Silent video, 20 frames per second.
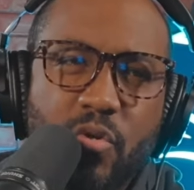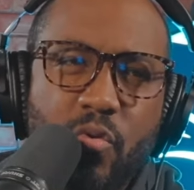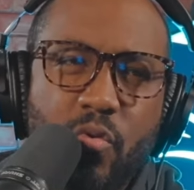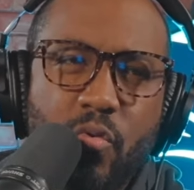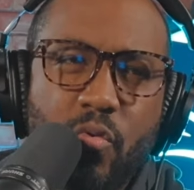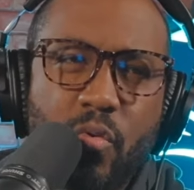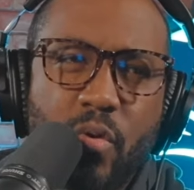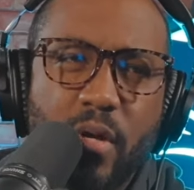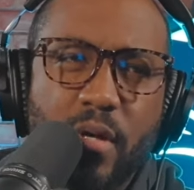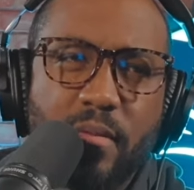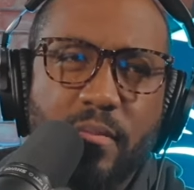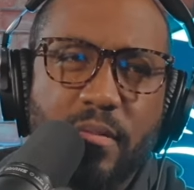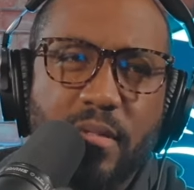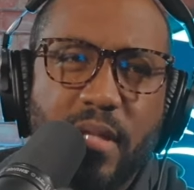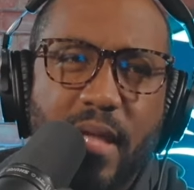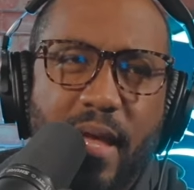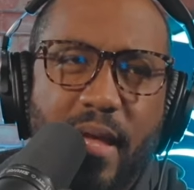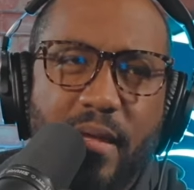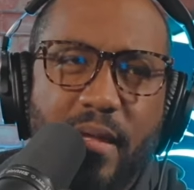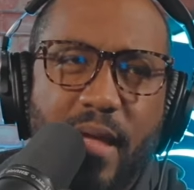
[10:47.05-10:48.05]
to.
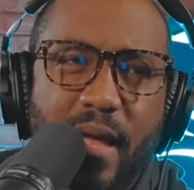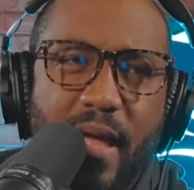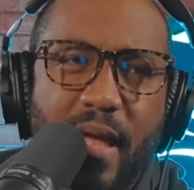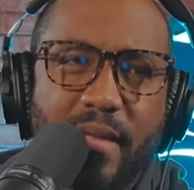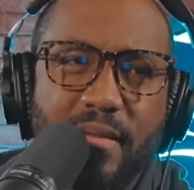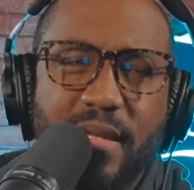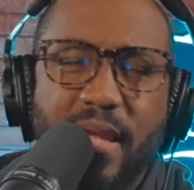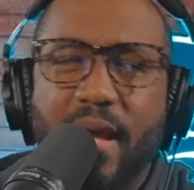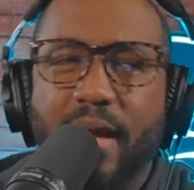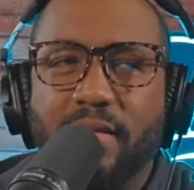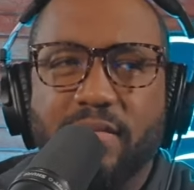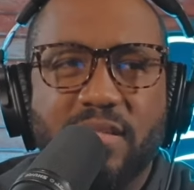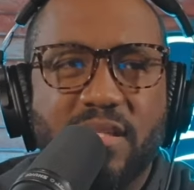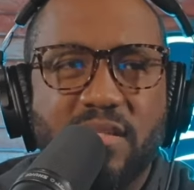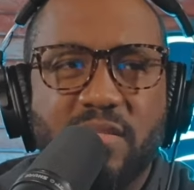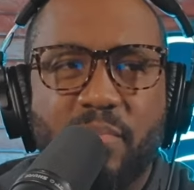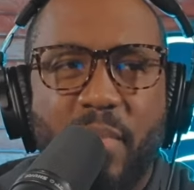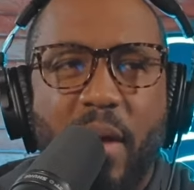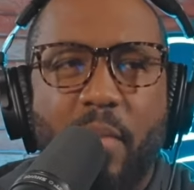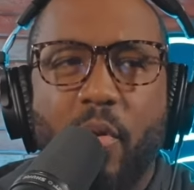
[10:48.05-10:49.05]
Uh, yeah,
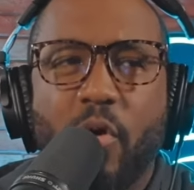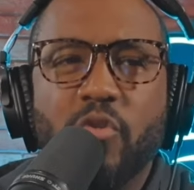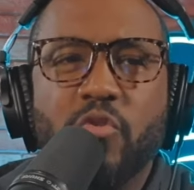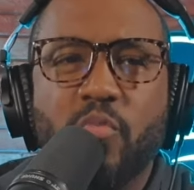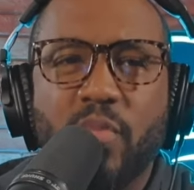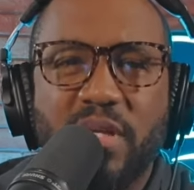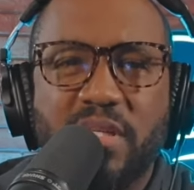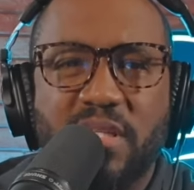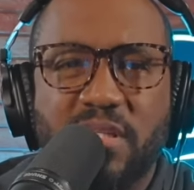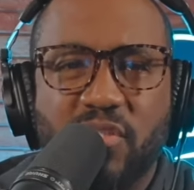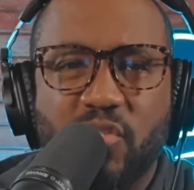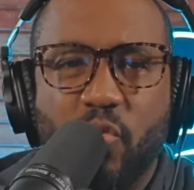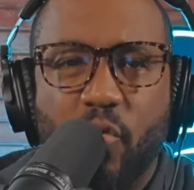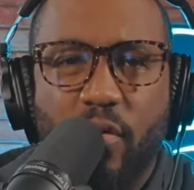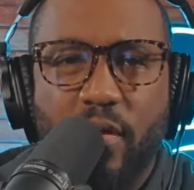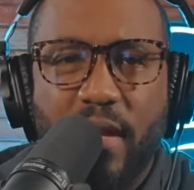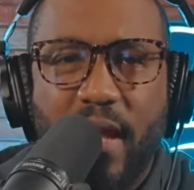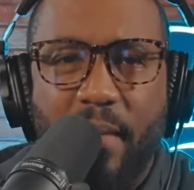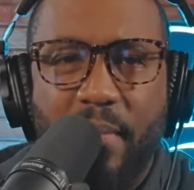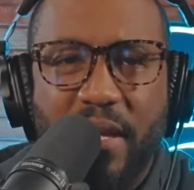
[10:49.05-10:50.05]
just my most recent
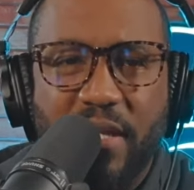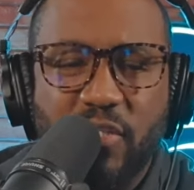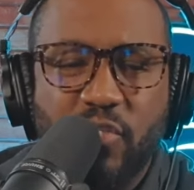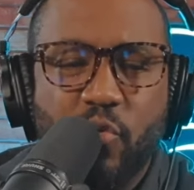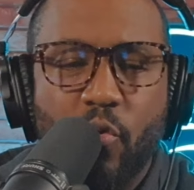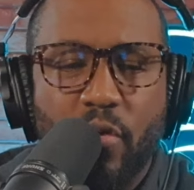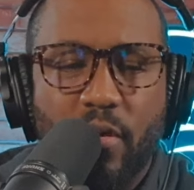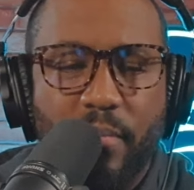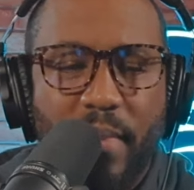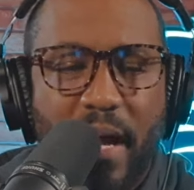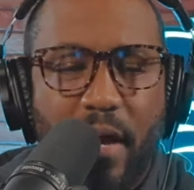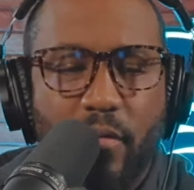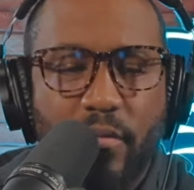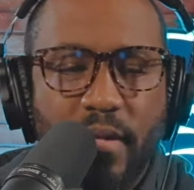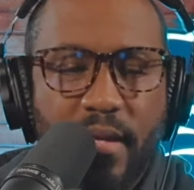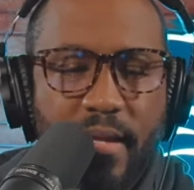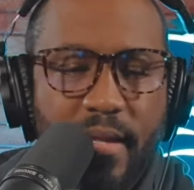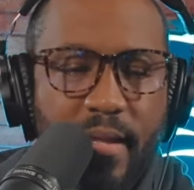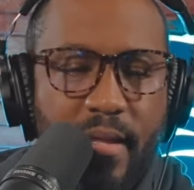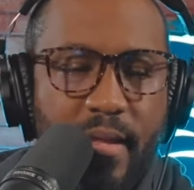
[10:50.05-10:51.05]
short. I made a short
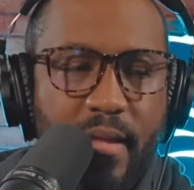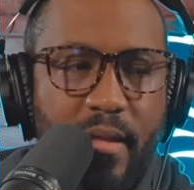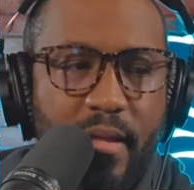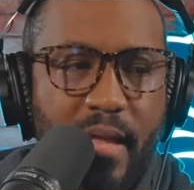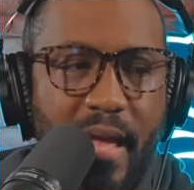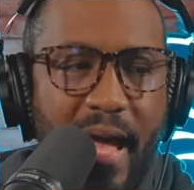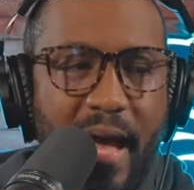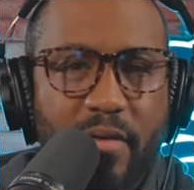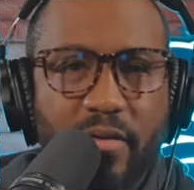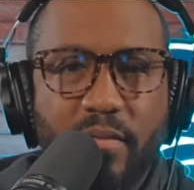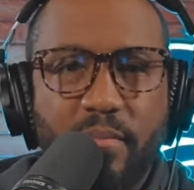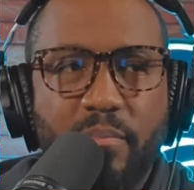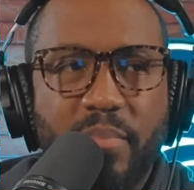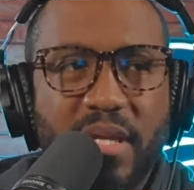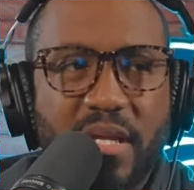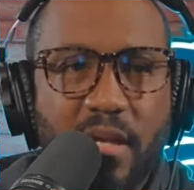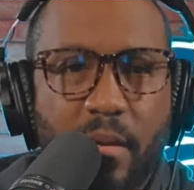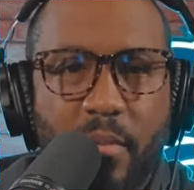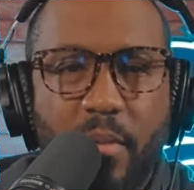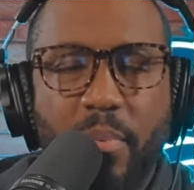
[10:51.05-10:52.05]
about how to
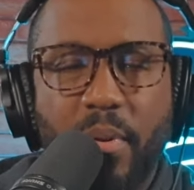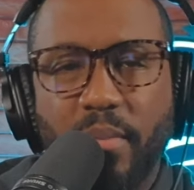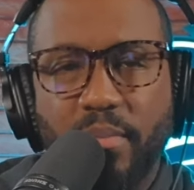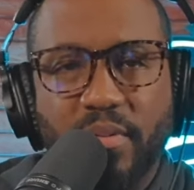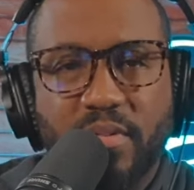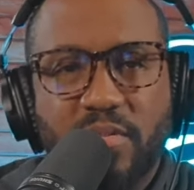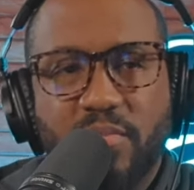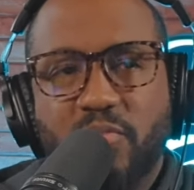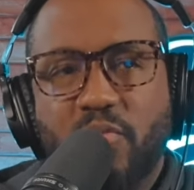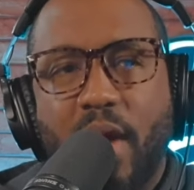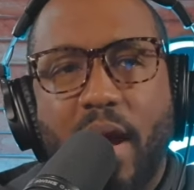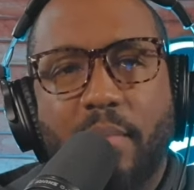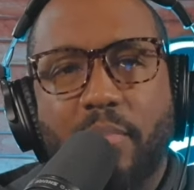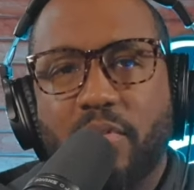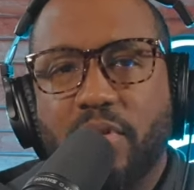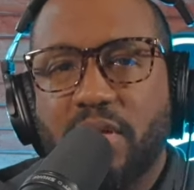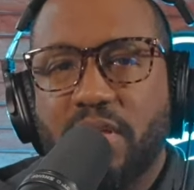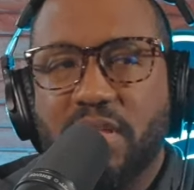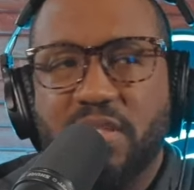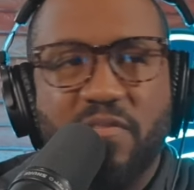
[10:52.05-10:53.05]
become a public
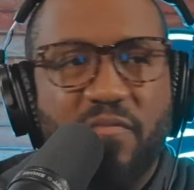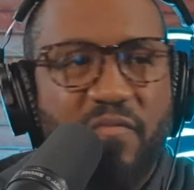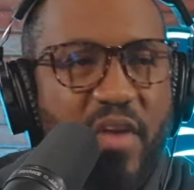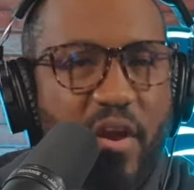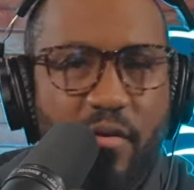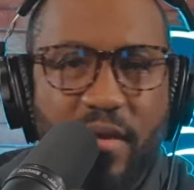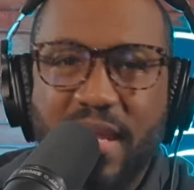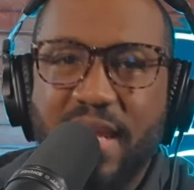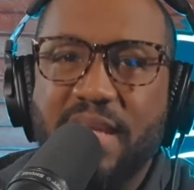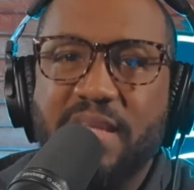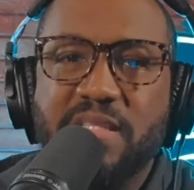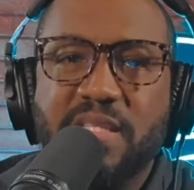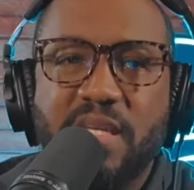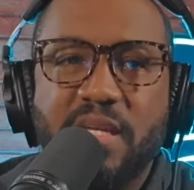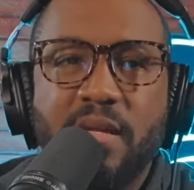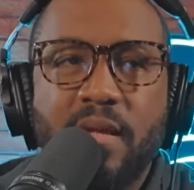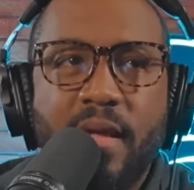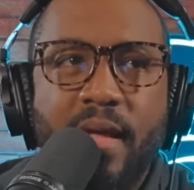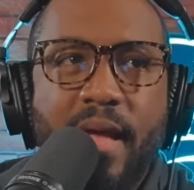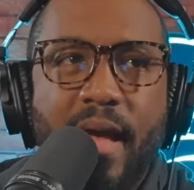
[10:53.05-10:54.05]
subscriber. It's very
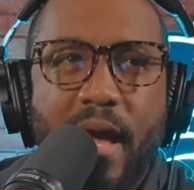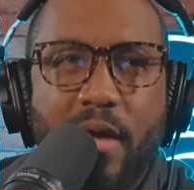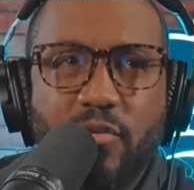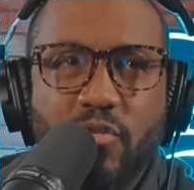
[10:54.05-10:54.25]
easy.